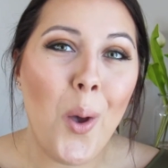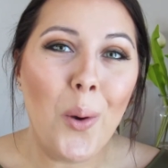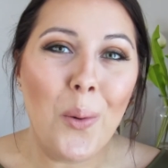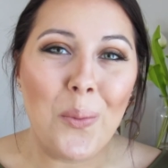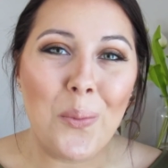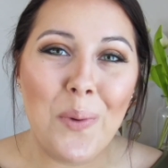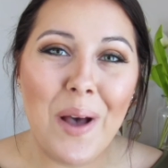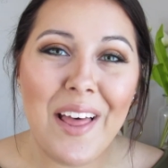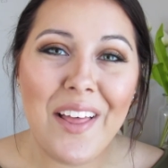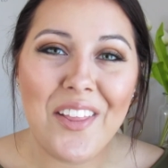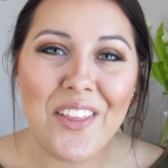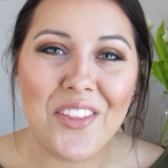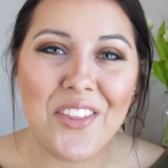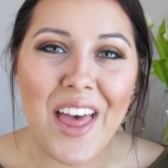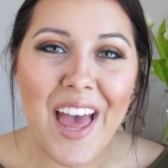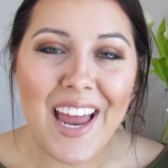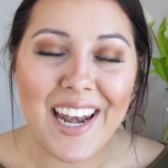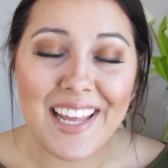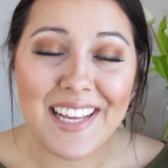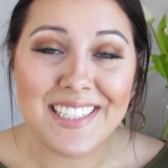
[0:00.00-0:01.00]
Well,
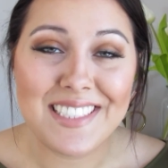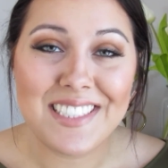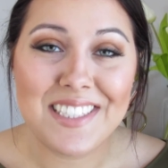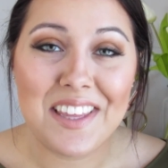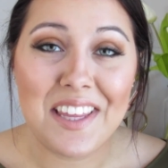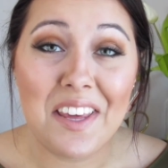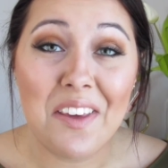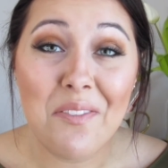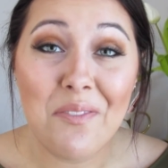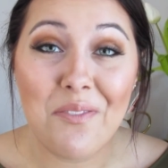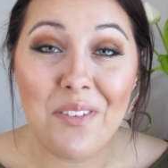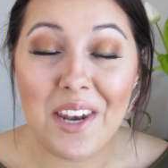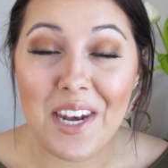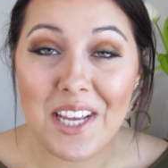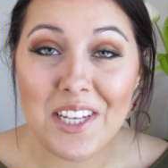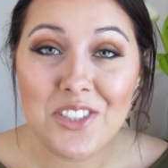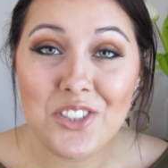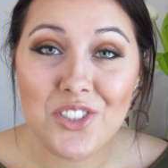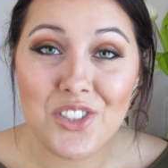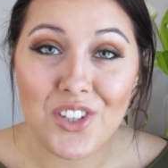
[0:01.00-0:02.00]
that is the
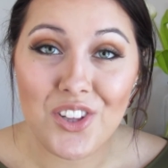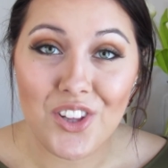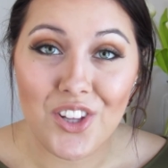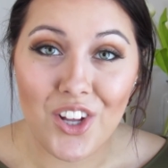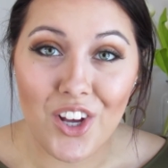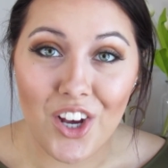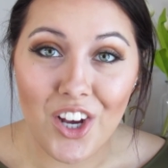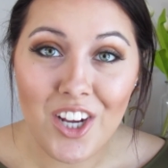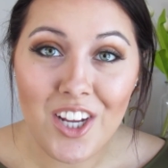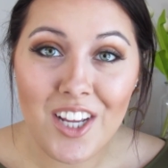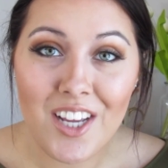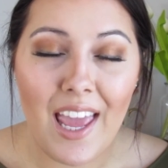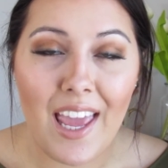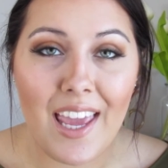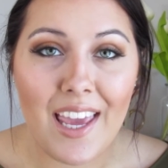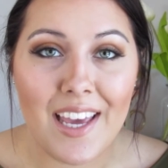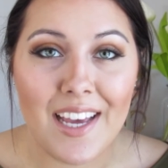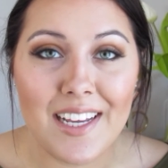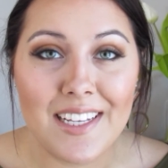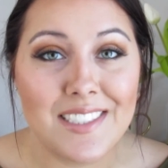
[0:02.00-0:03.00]
finished look,
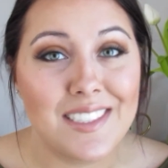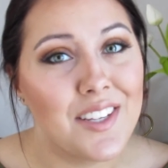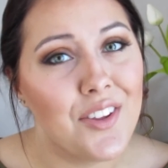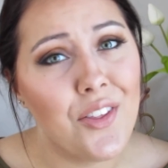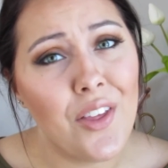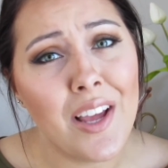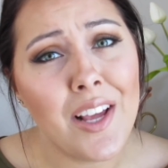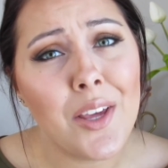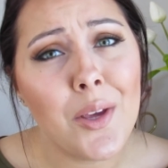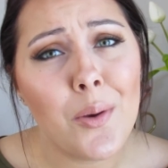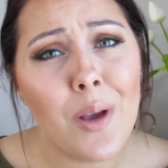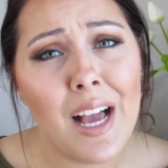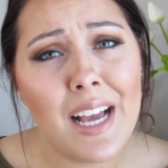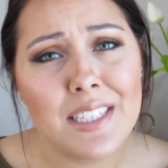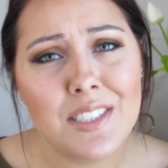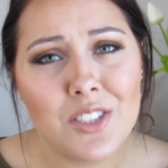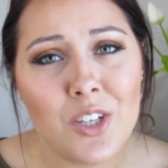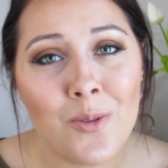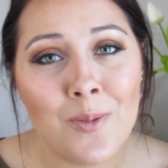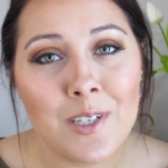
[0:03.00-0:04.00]
and thank you
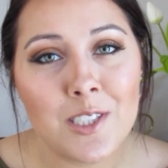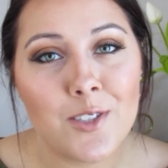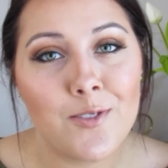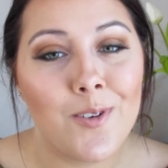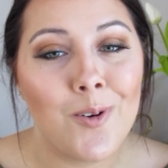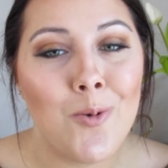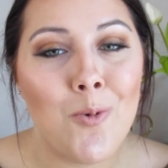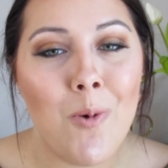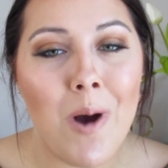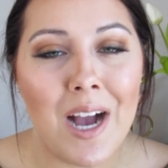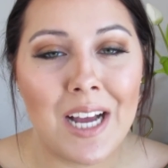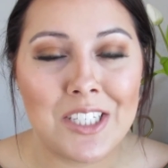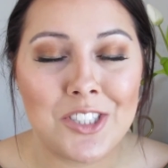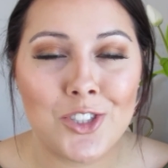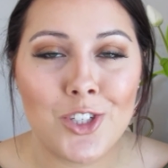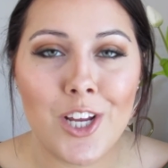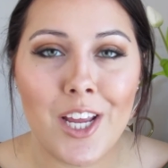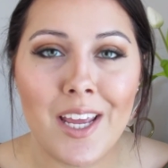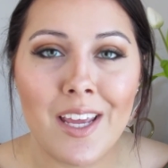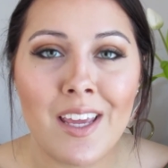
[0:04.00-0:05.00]
guys so much for
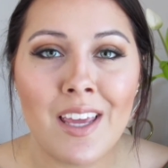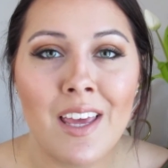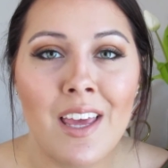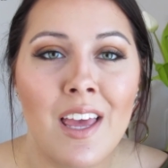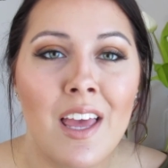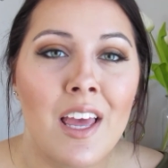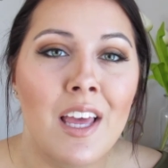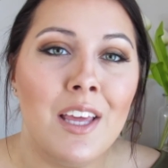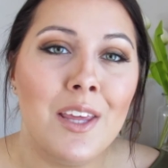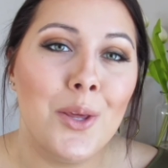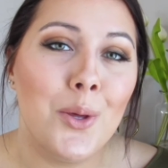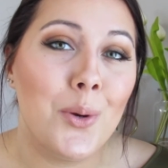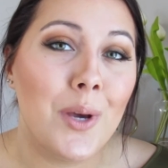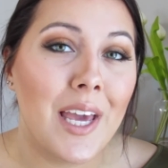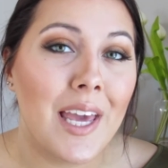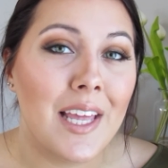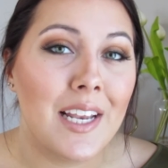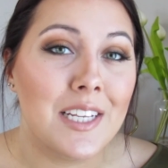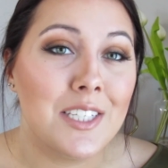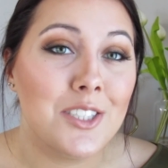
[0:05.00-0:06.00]
watching. You
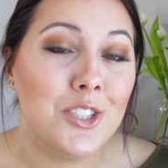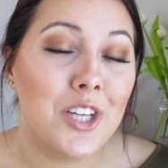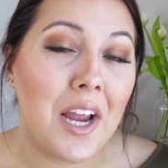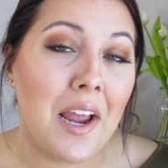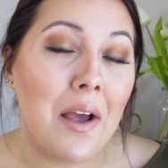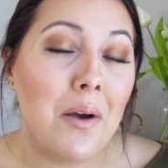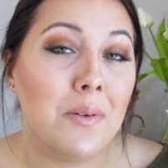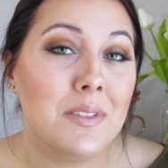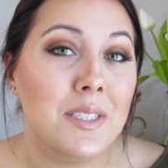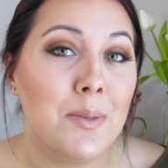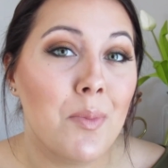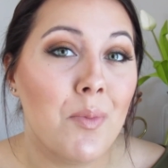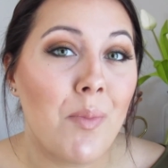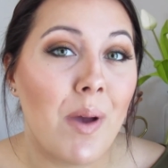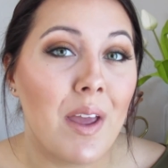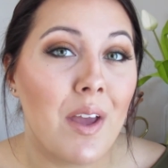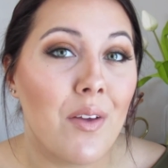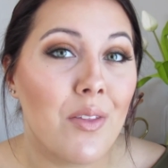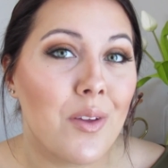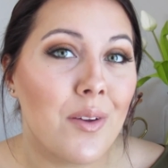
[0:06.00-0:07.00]
can check out some of
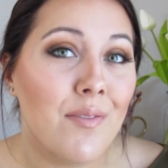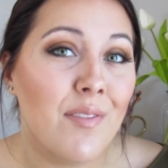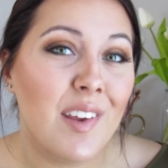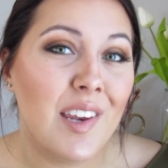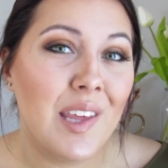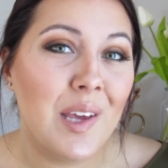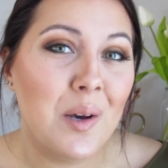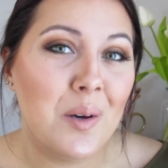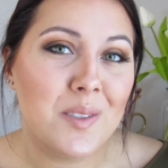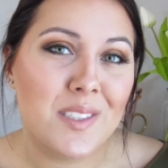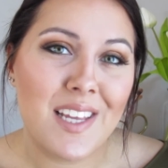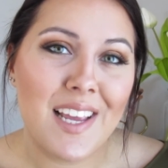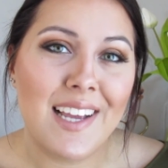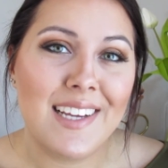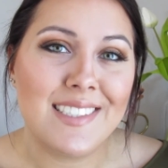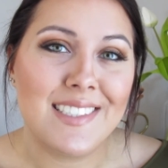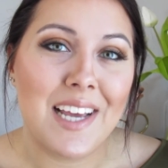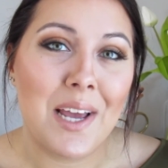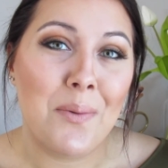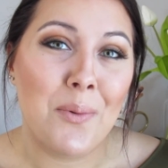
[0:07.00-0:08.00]
my other videos,
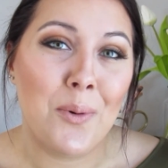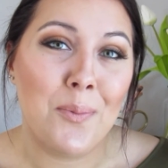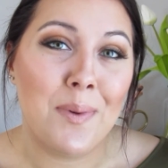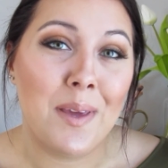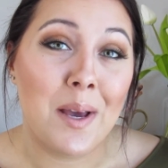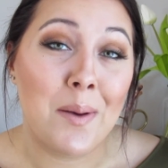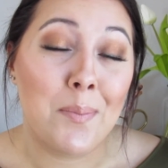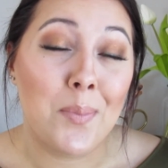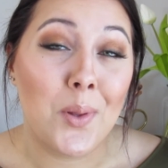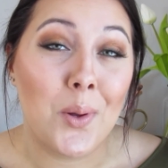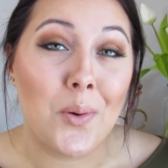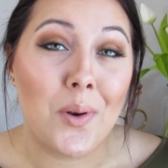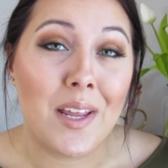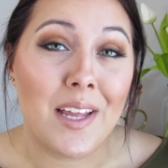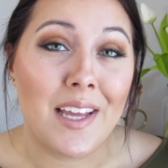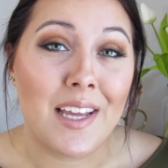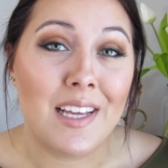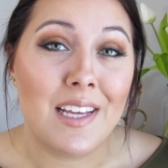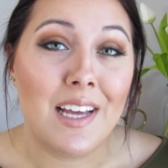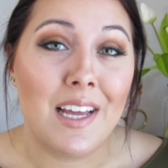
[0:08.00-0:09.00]
and I will be
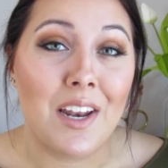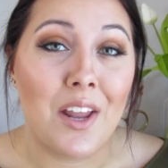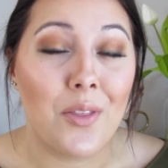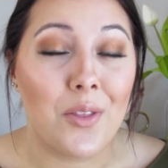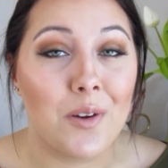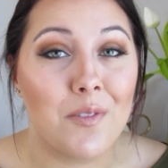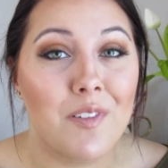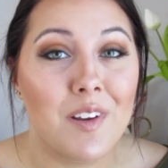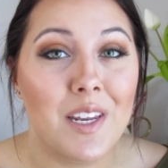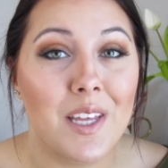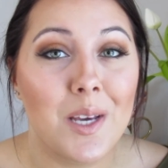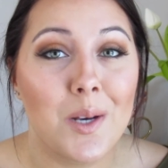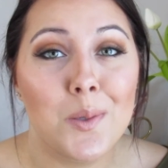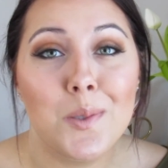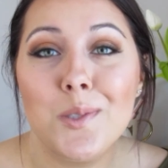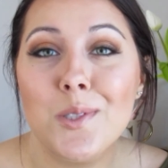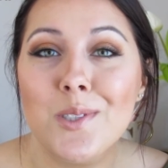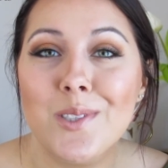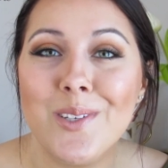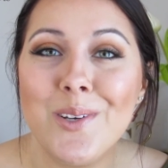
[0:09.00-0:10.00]
uploading another video
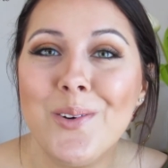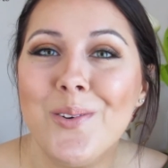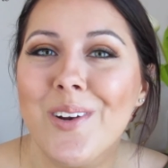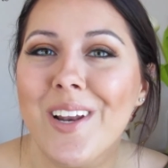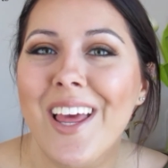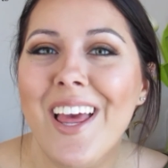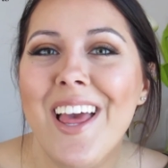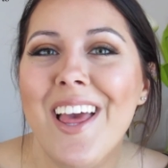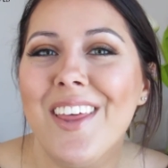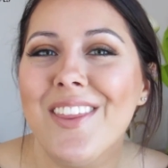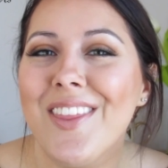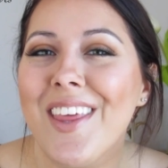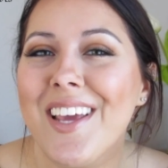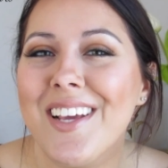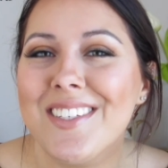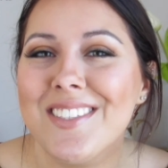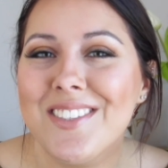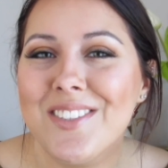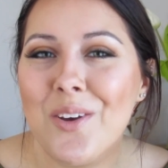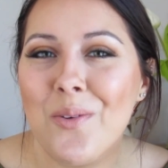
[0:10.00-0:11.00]
soon.
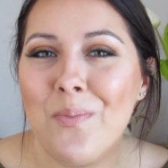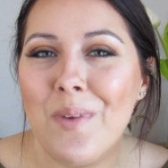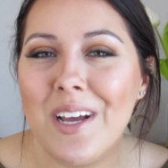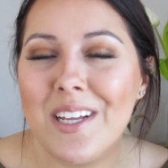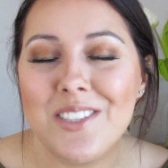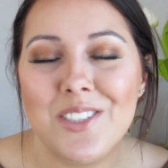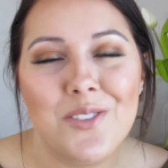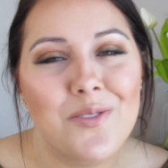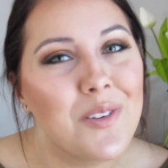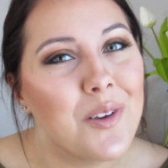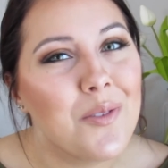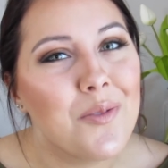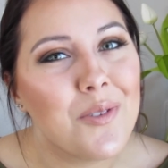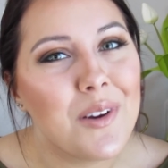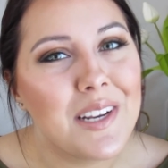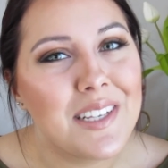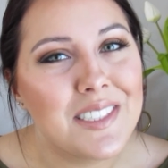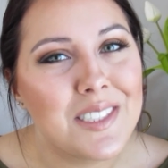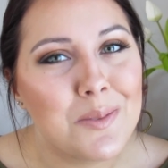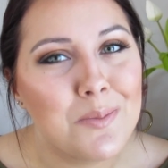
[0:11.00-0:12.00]
Thanks so much. Feel
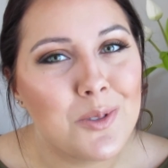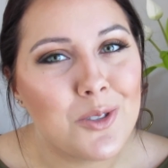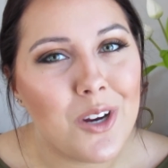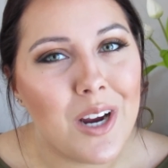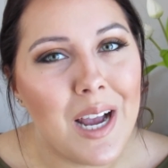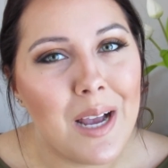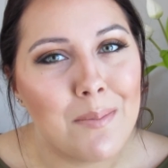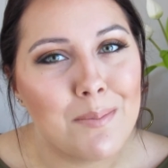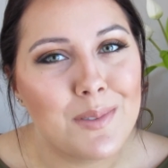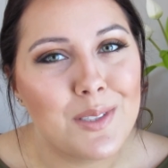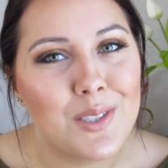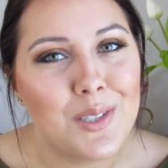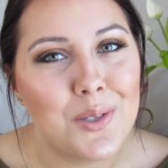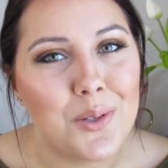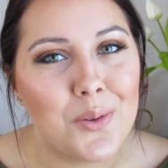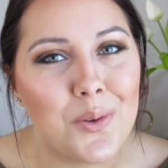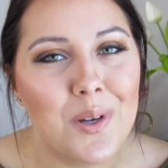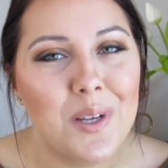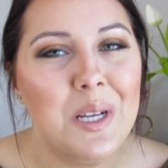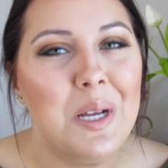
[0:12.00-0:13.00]
free to subscribe
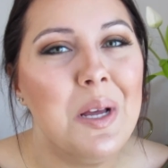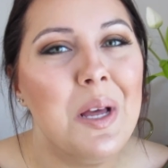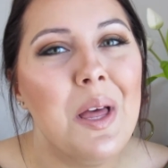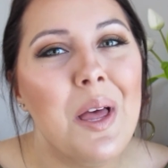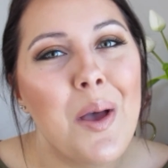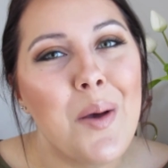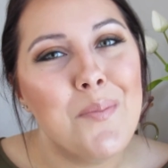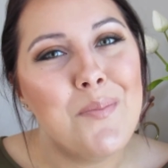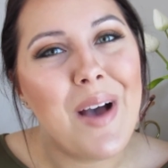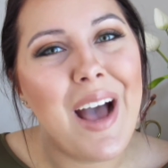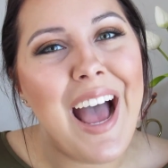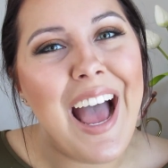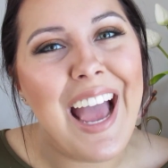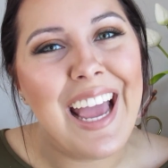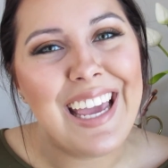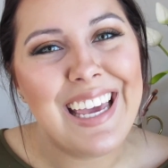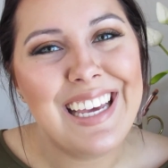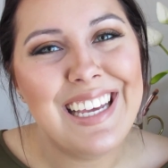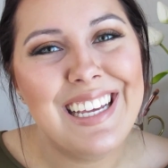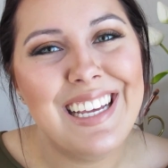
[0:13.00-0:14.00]
too.
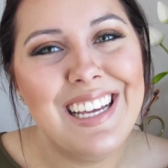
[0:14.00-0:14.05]
Bye!